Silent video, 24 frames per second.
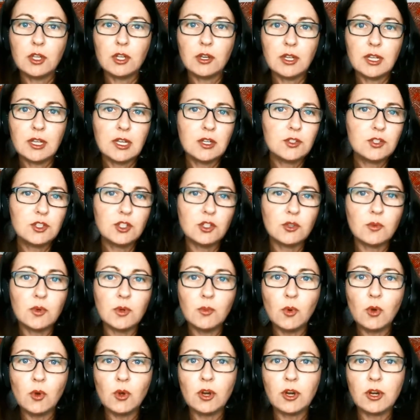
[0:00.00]
Here's your
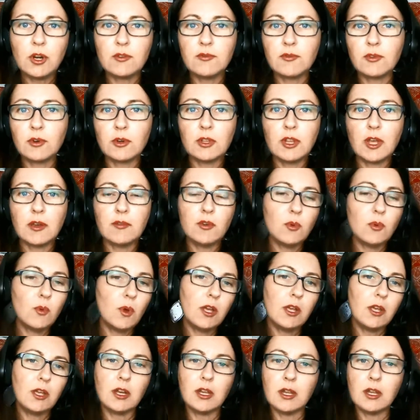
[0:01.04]
reward for level
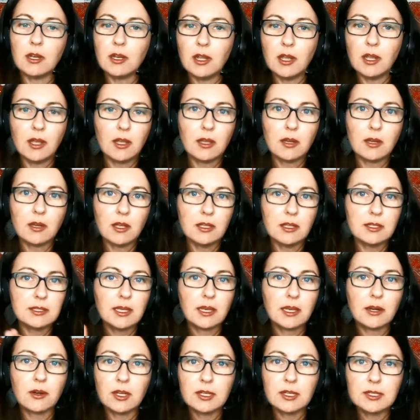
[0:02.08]
1, and et
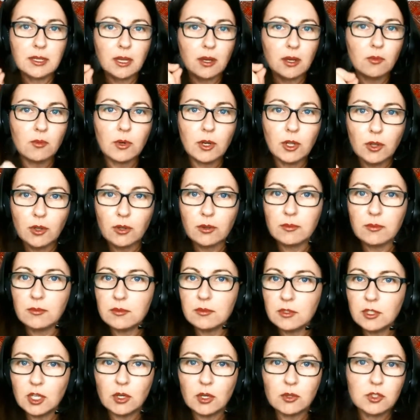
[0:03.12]
cetera. It's like real,
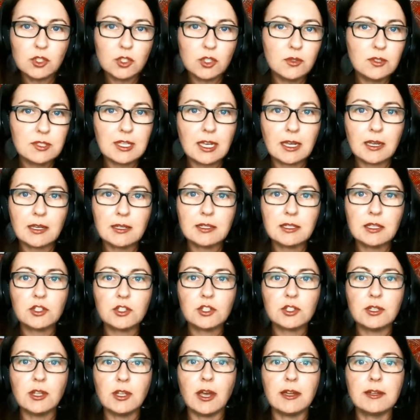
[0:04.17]
2 seconds
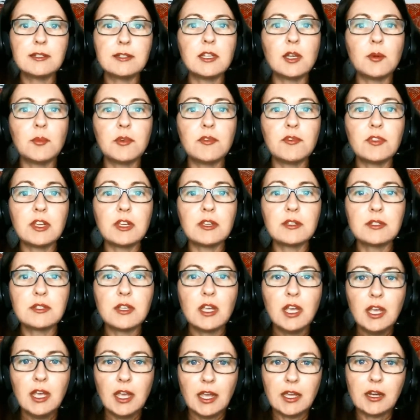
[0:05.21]
each slide, some of these,
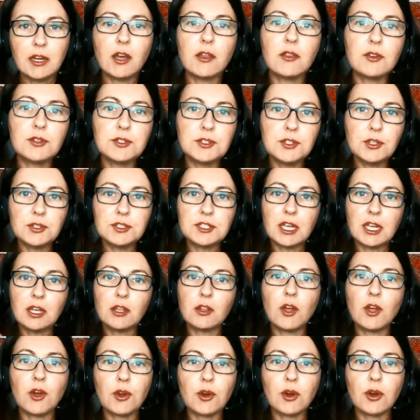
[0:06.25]
and others you'll take
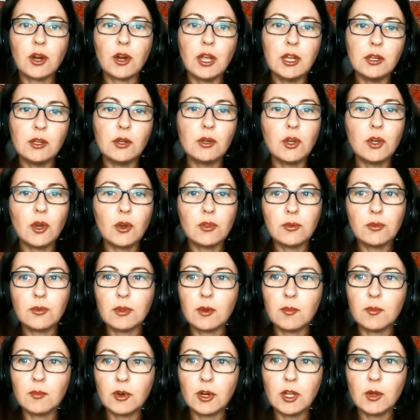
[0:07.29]
longer, and you'll go through
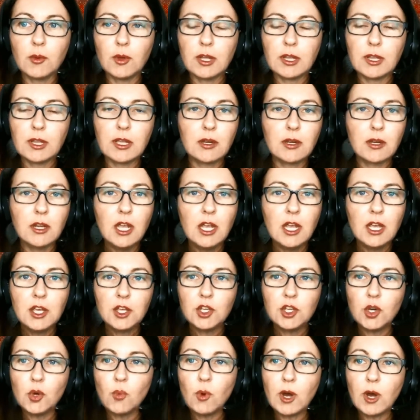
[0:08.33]
them pretty quickly.
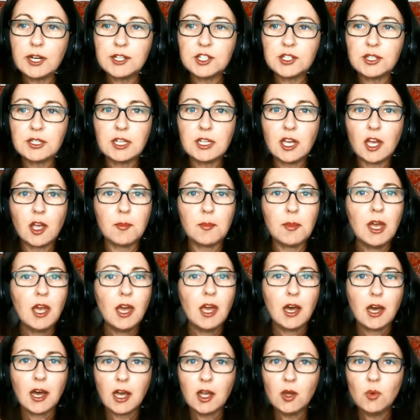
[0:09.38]
And, watch the time.
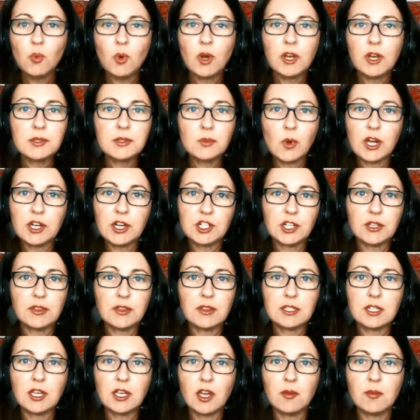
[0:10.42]
I was watching
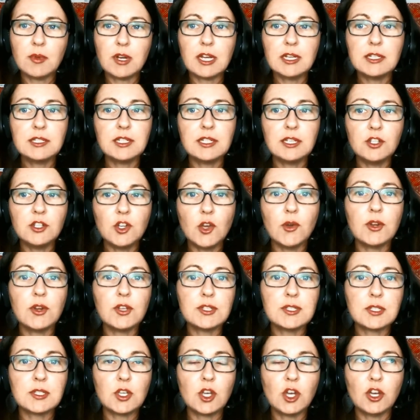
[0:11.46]
the time, and I did
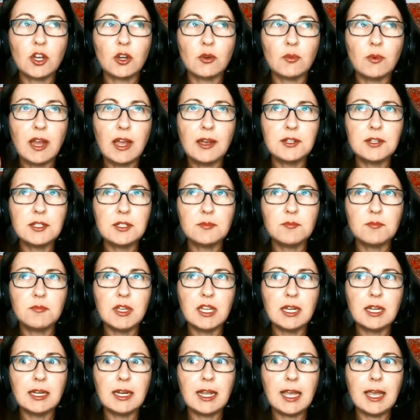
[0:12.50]
notice around
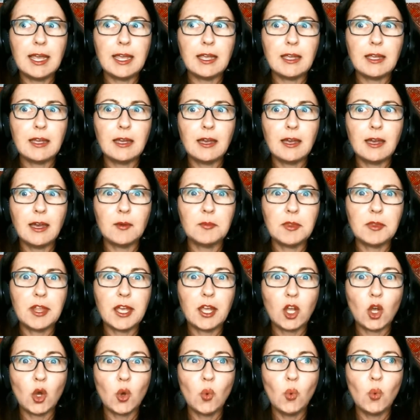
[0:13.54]
minute 8, I'm
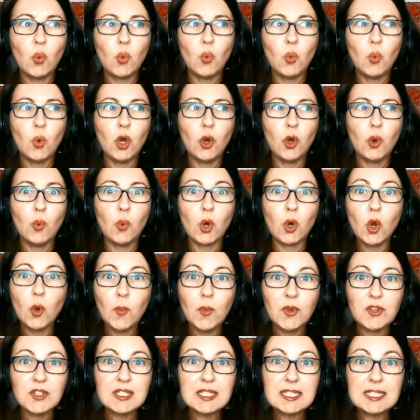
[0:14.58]
like, whoa, we're
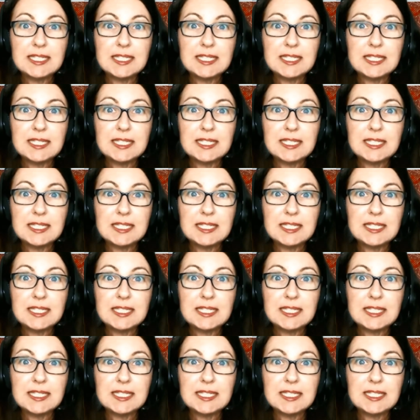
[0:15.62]
almost